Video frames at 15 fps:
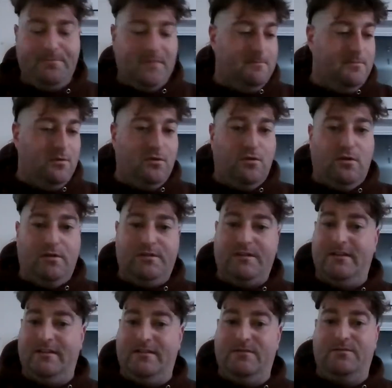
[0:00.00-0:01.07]
bought
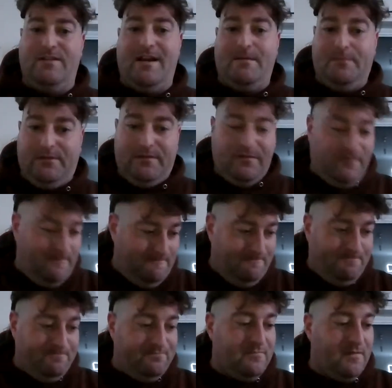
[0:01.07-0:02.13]
and wrapped
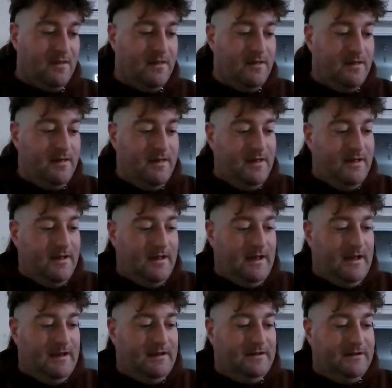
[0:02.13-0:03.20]

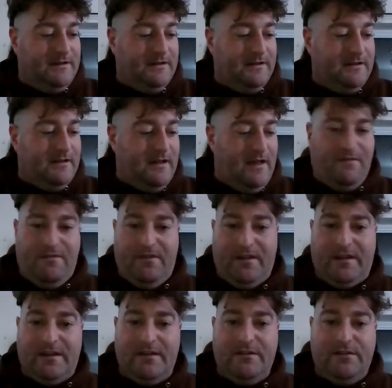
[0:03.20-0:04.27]
and
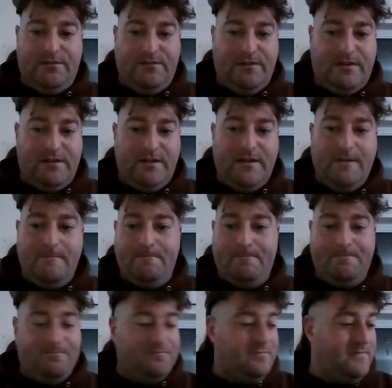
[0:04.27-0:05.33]
everything else ready?
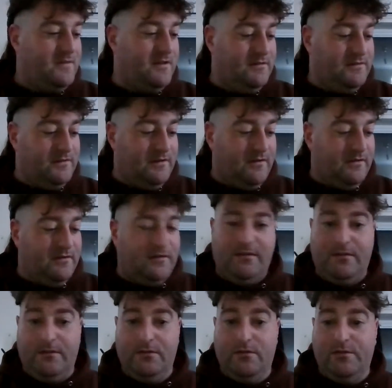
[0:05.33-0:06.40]
So
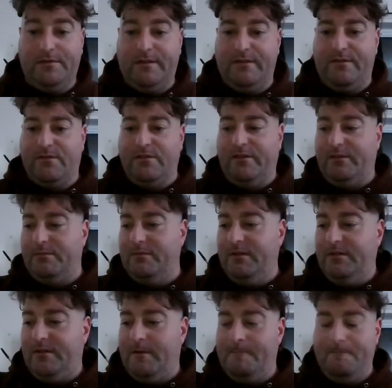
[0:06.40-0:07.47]
you're all set for Christmas?